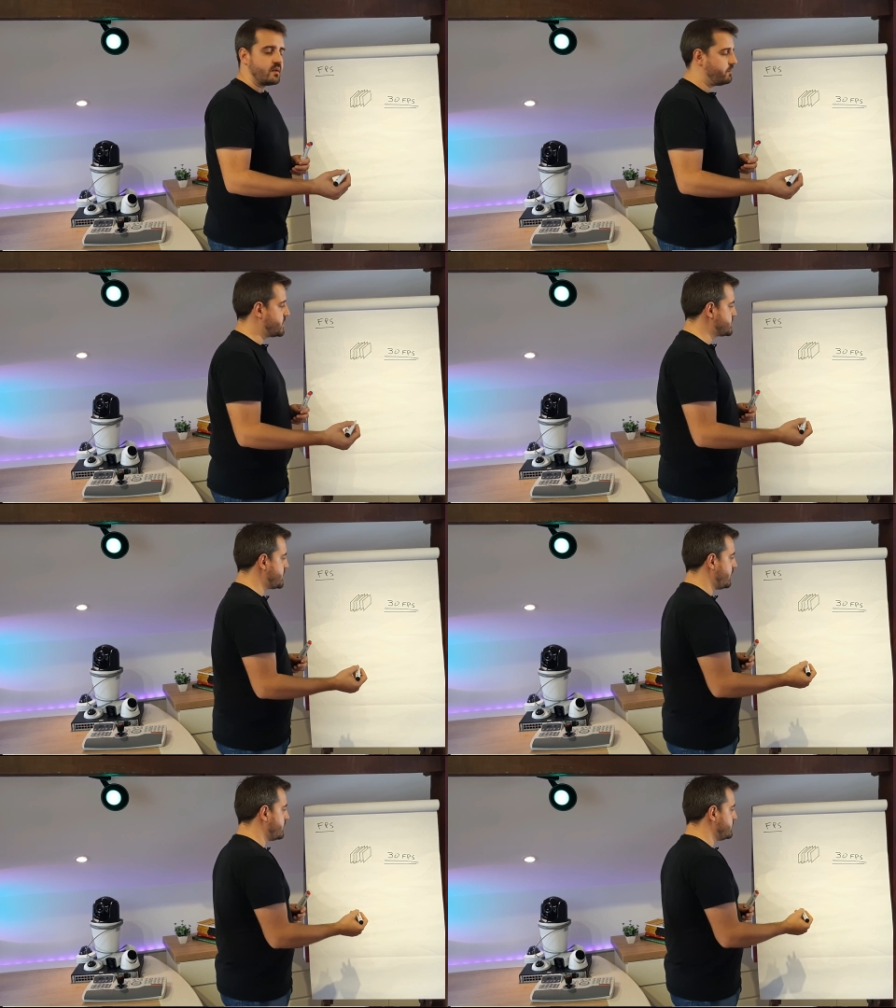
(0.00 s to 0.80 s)
per
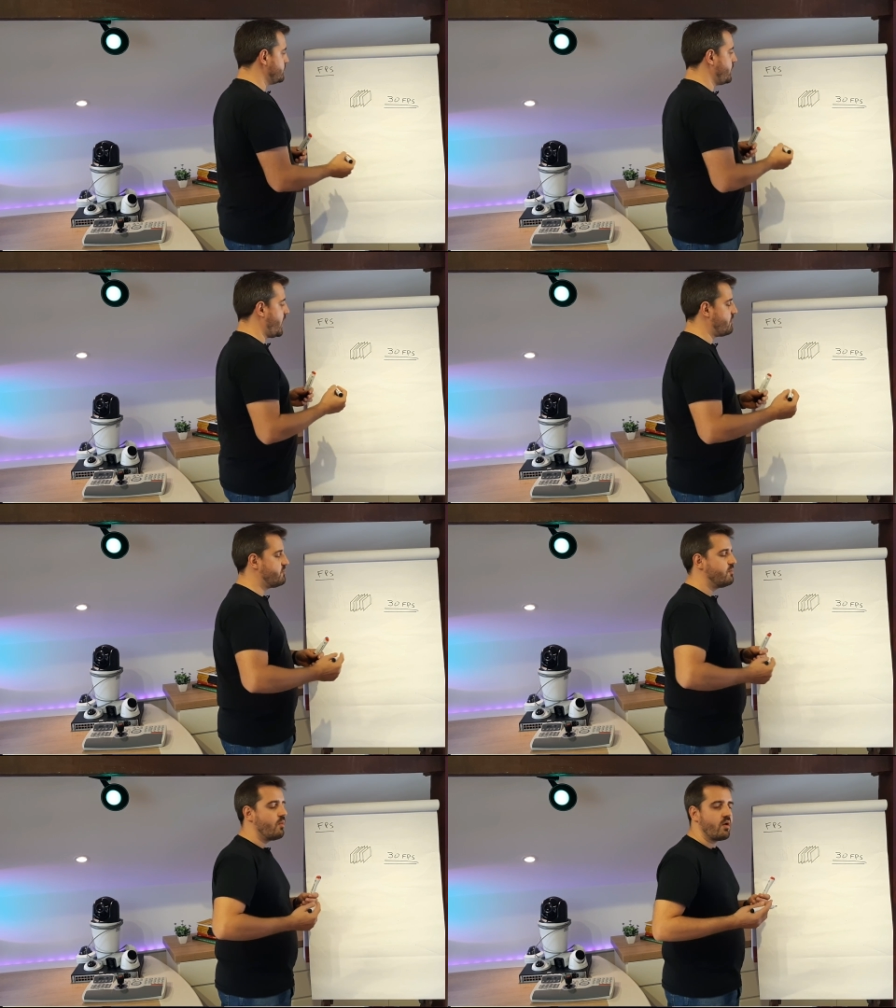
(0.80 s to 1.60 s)
second, we'll
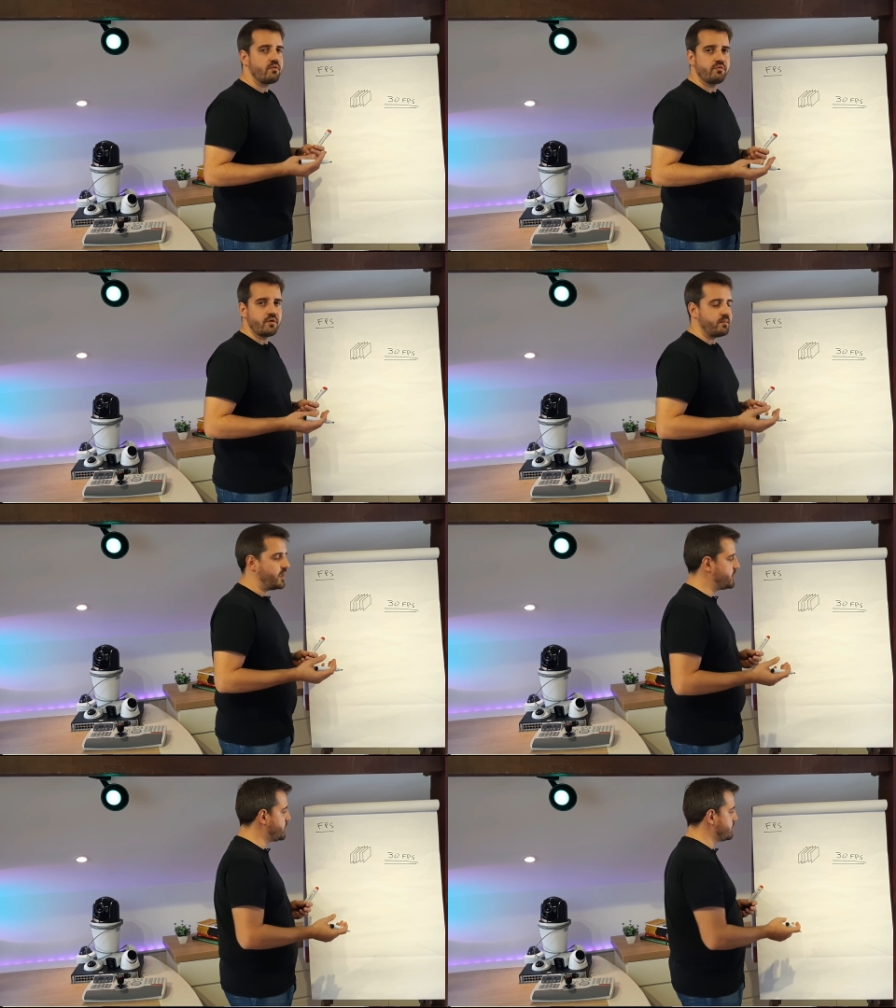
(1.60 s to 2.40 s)
have more
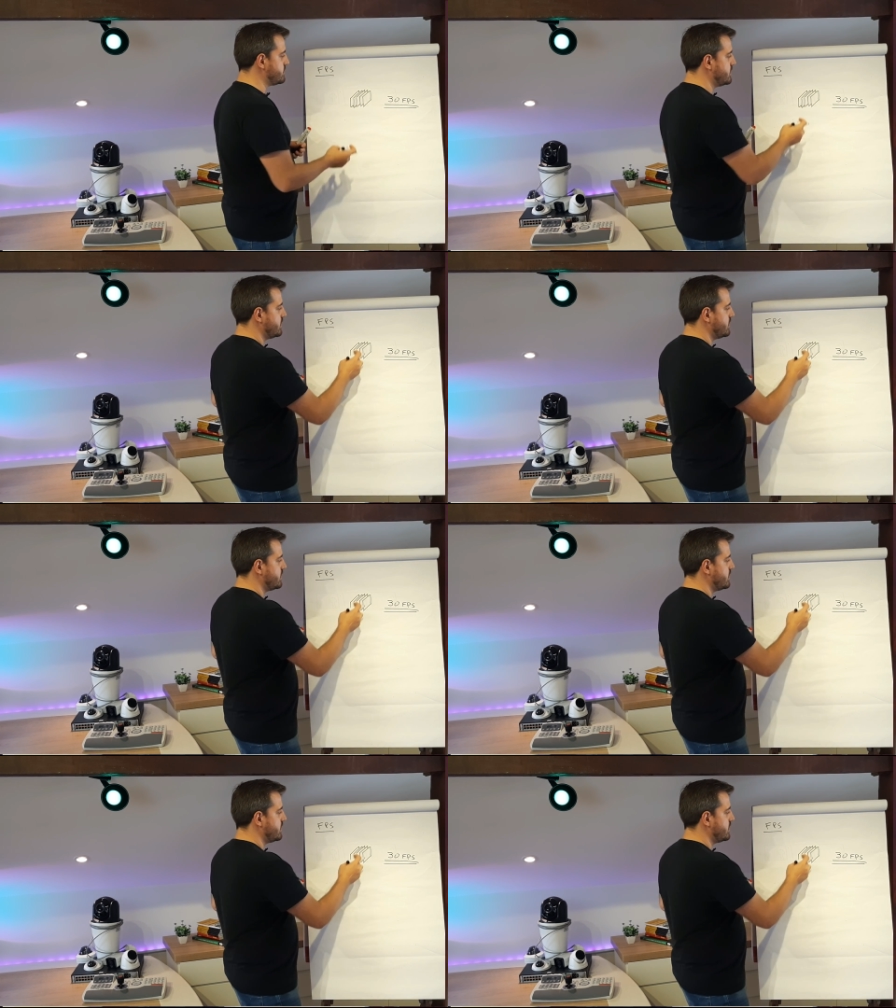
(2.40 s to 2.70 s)
information